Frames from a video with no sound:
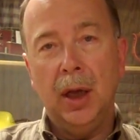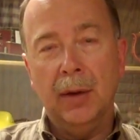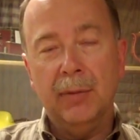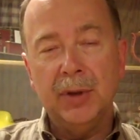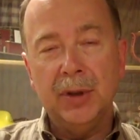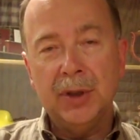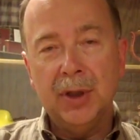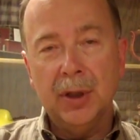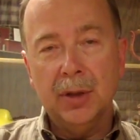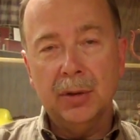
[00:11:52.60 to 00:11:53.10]

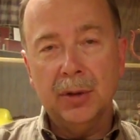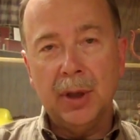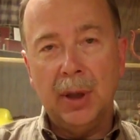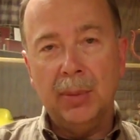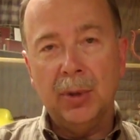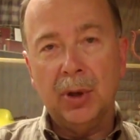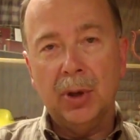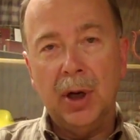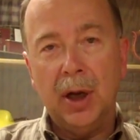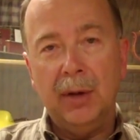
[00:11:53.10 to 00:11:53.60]
every single
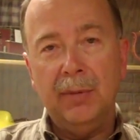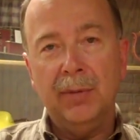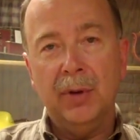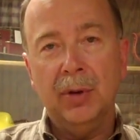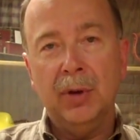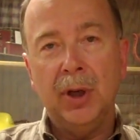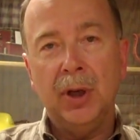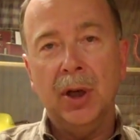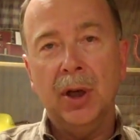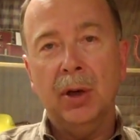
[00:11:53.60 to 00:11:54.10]
Democrat
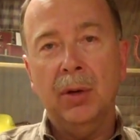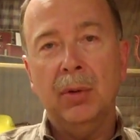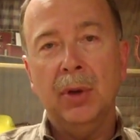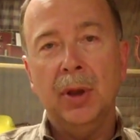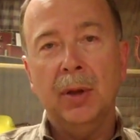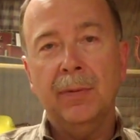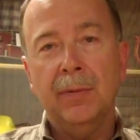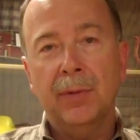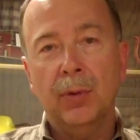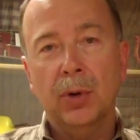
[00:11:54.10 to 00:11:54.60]
voting no
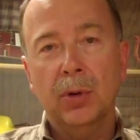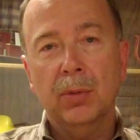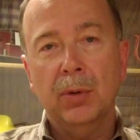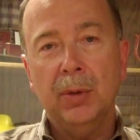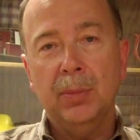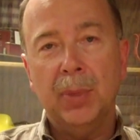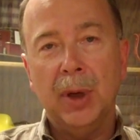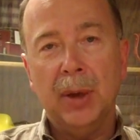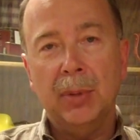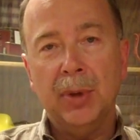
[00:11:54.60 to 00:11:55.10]
and the 4
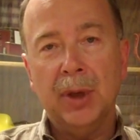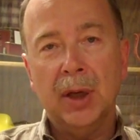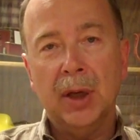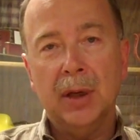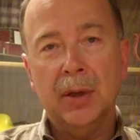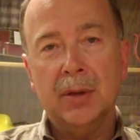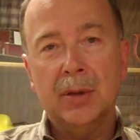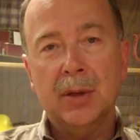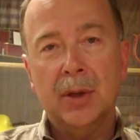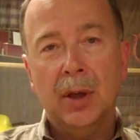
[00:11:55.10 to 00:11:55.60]

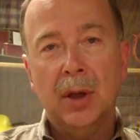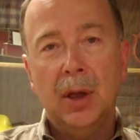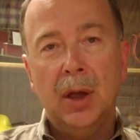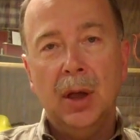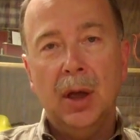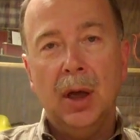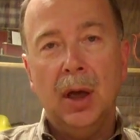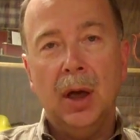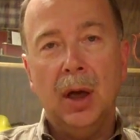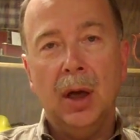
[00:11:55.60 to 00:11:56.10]
Republicans,
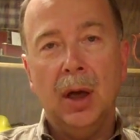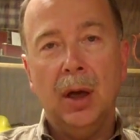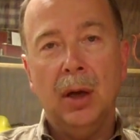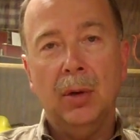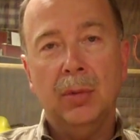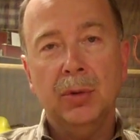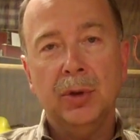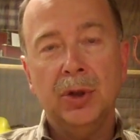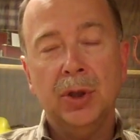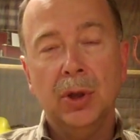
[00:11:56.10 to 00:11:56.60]

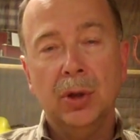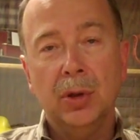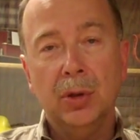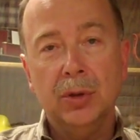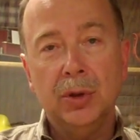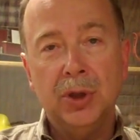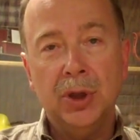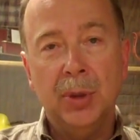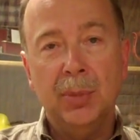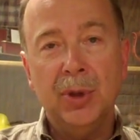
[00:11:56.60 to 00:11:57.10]
which
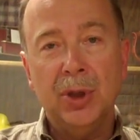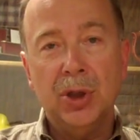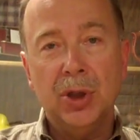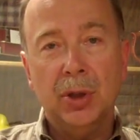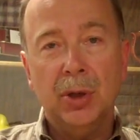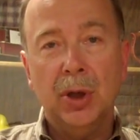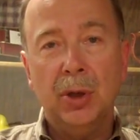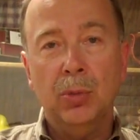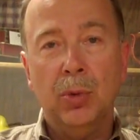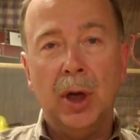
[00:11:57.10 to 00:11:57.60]
include Jim and
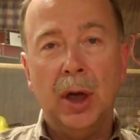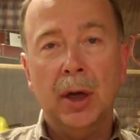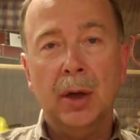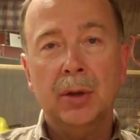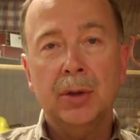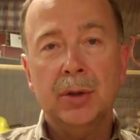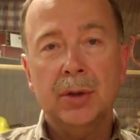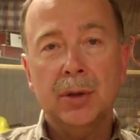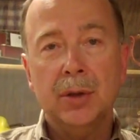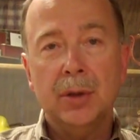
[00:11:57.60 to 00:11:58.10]
Jerry
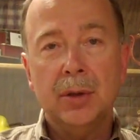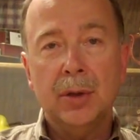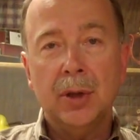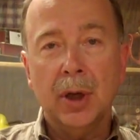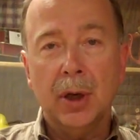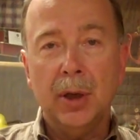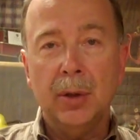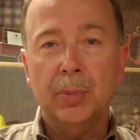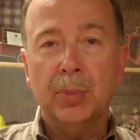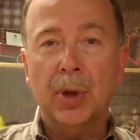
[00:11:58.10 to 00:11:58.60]
Wires,
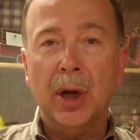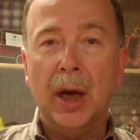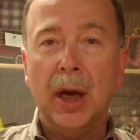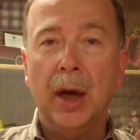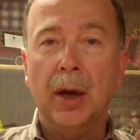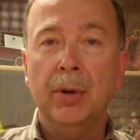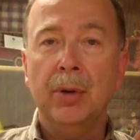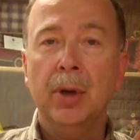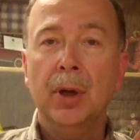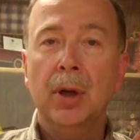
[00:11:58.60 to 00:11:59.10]
Terry
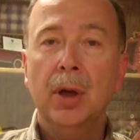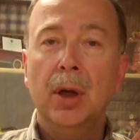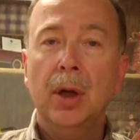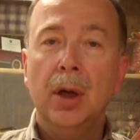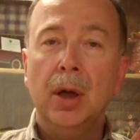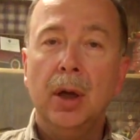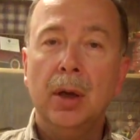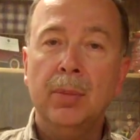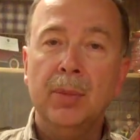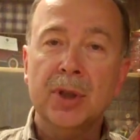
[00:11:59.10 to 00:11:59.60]
Proud,
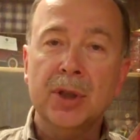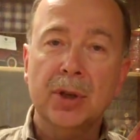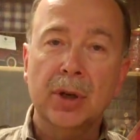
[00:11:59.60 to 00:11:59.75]
and